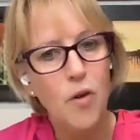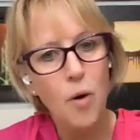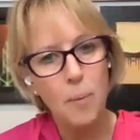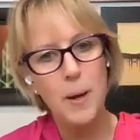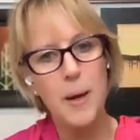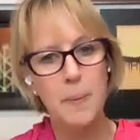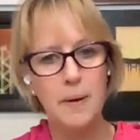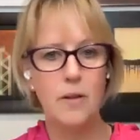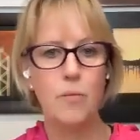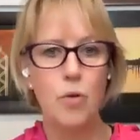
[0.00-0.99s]
got people
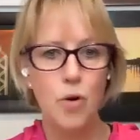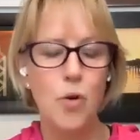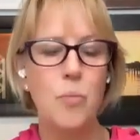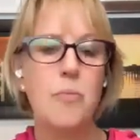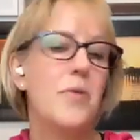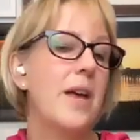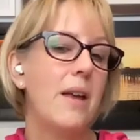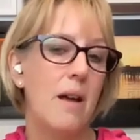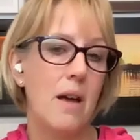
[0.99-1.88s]
in the room that